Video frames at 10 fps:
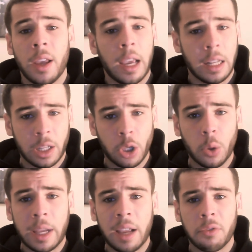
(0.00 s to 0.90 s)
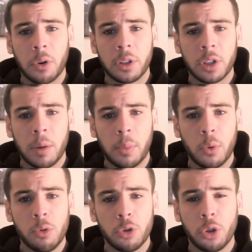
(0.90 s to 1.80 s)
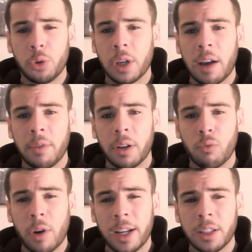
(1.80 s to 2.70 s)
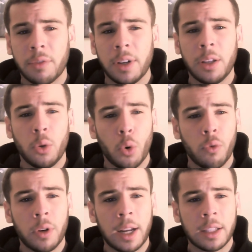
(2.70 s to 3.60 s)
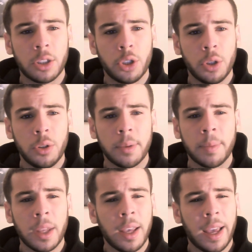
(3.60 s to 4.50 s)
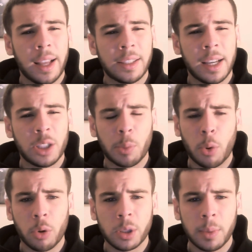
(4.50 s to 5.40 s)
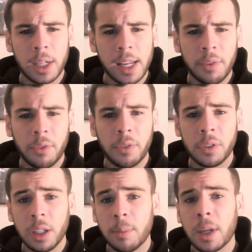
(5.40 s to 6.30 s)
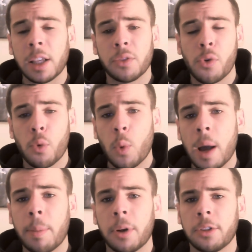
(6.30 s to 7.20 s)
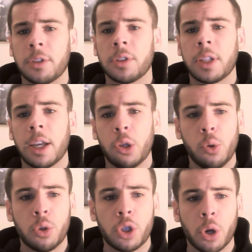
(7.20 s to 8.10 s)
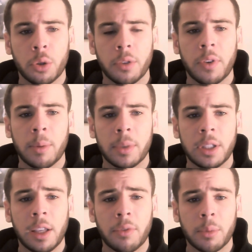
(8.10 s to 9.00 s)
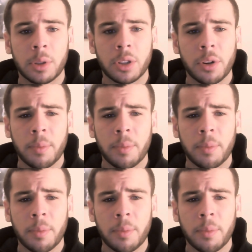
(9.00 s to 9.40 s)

In the UK, for example, due to having a relatively northern latitude, it takes approximately 15 minutes for a white person to get a huge dose of vitamin D from the sun.